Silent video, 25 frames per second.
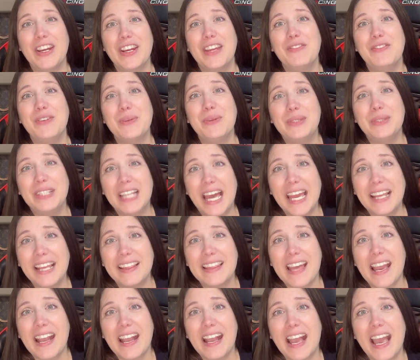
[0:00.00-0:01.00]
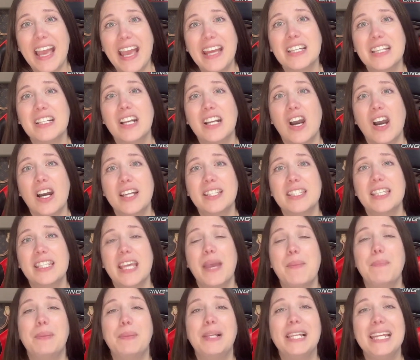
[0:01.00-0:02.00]
If you like that kind of
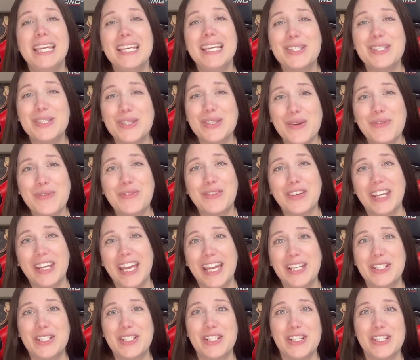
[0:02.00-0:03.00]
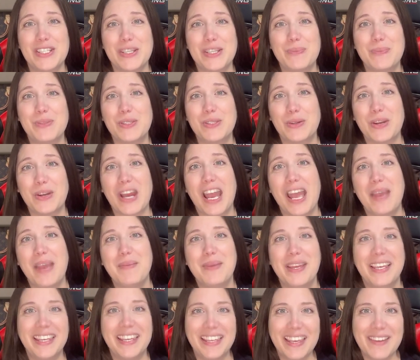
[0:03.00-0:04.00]
content, please don't forget to subscribe
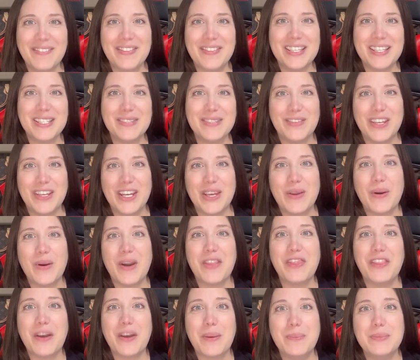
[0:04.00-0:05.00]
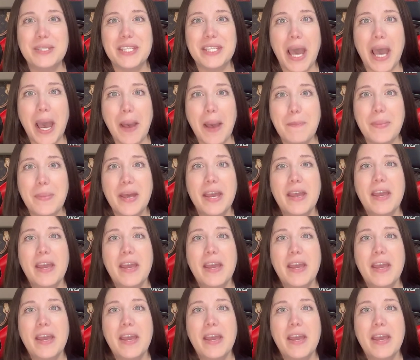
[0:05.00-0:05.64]
and give this video a thumbs up.